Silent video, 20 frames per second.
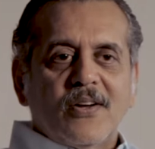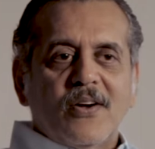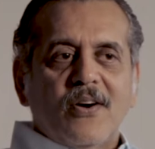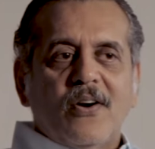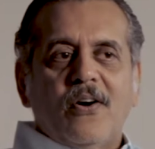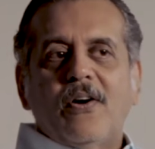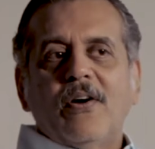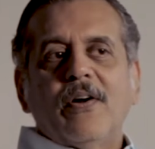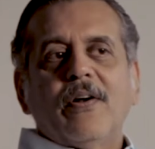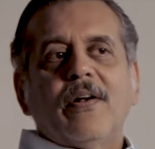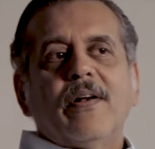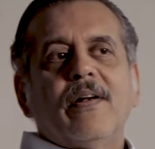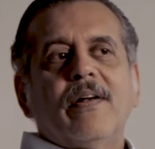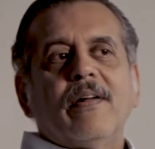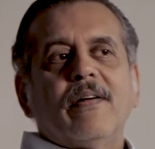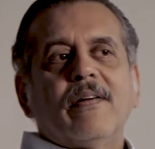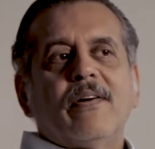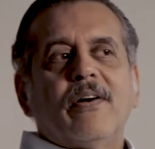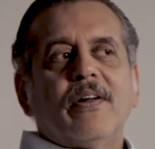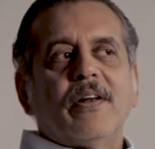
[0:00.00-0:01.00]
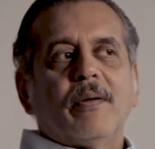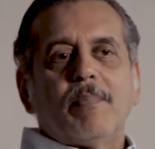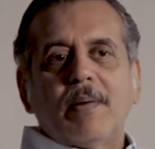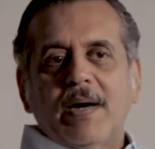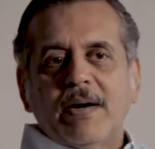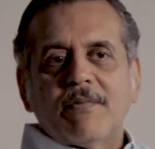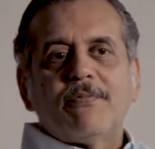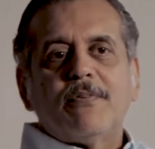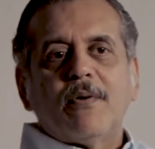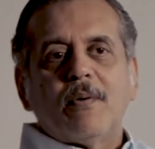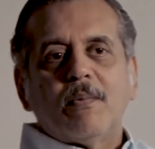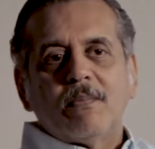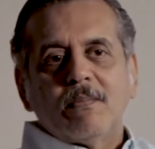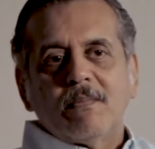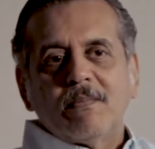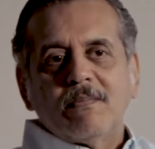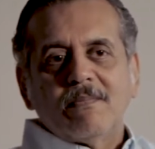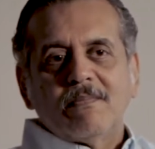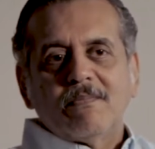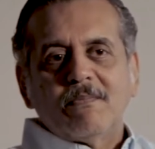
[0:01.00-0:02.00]
on, on a platform
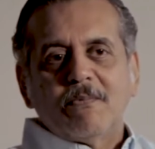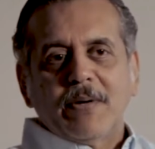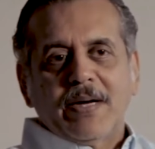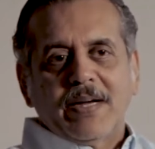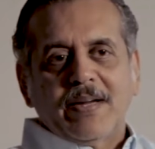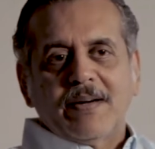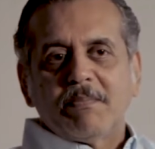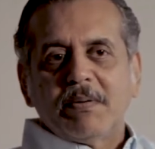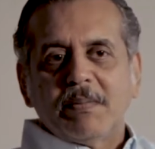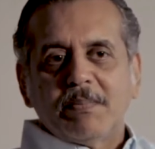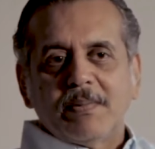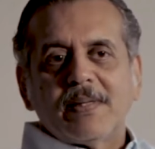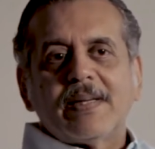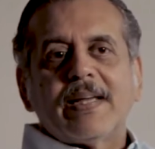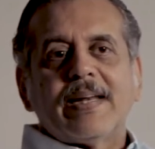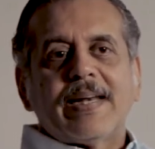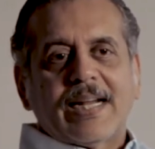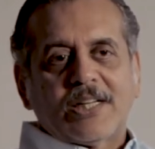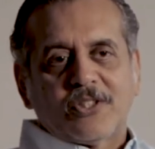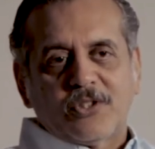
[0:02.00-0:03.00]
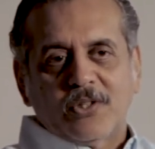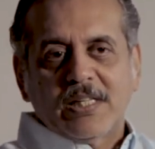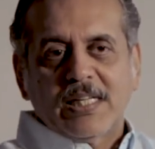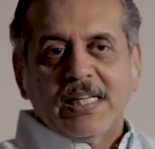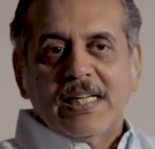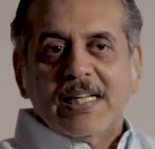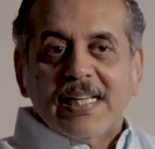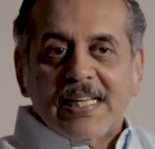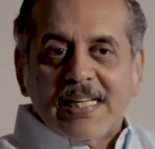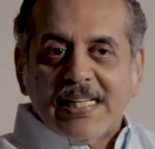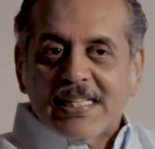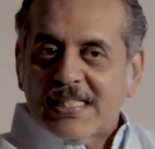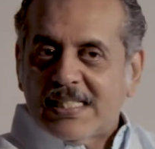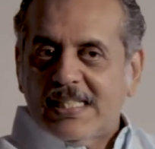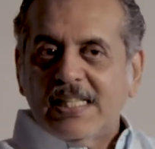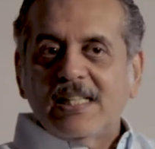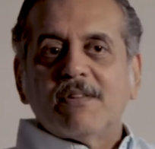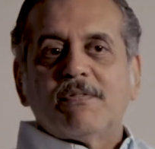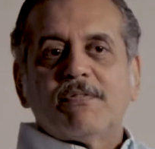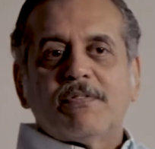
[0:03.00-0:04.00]
where people can actually see
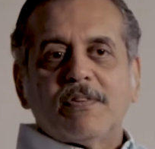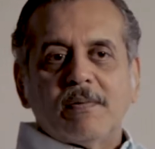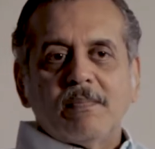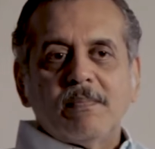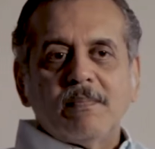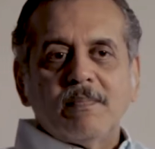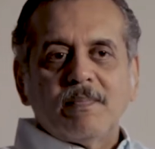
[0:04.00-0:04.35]
the film.